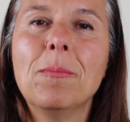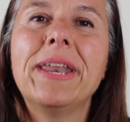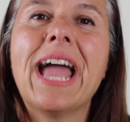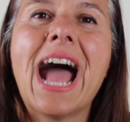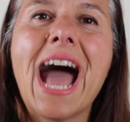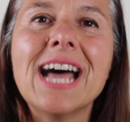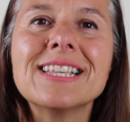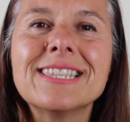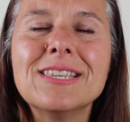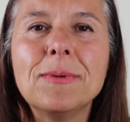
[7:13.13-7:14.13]
but it
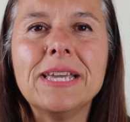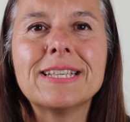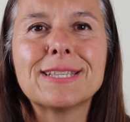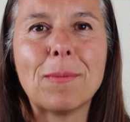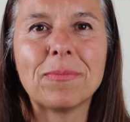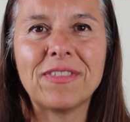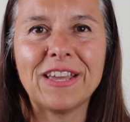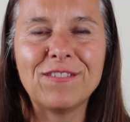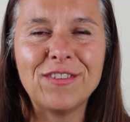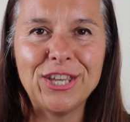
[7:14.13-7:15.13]
has to be
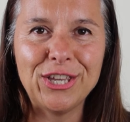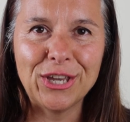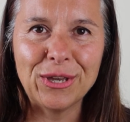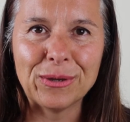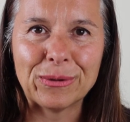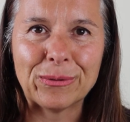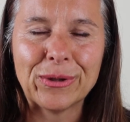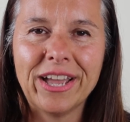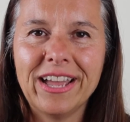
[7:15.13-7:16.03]
something for you.